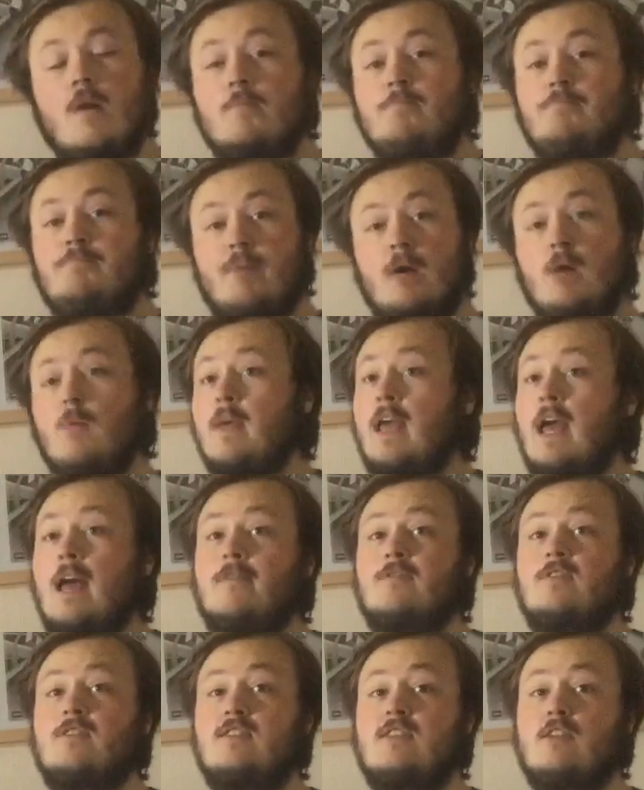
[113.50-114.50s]
but we have
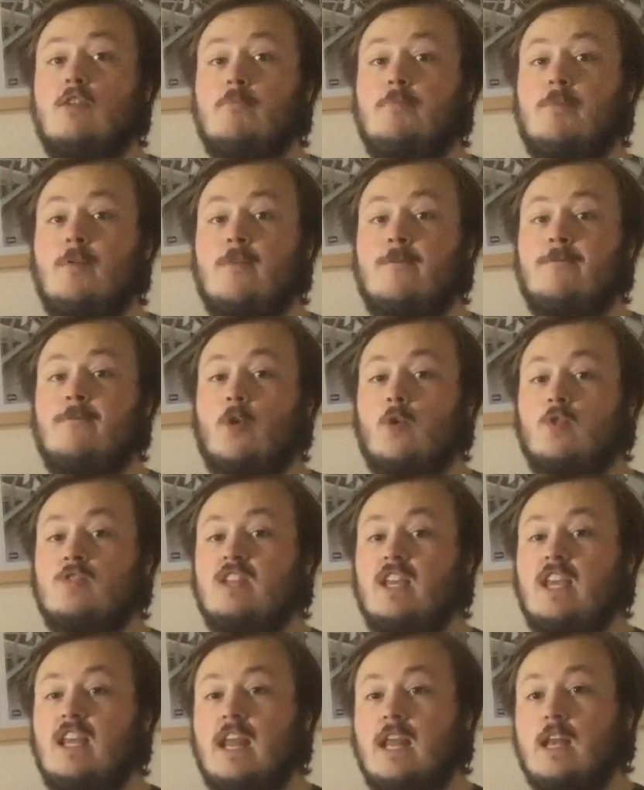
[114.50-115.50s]
to still put the
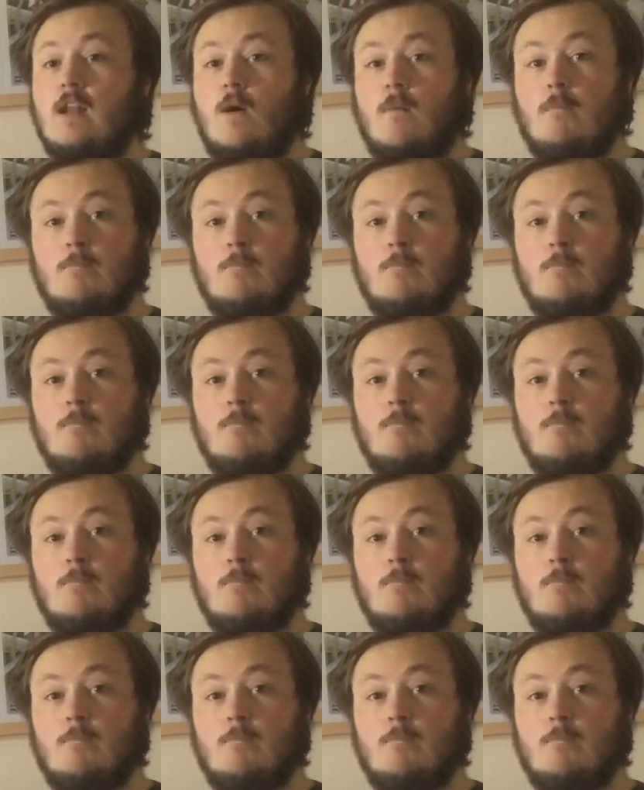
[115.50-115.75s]
14 in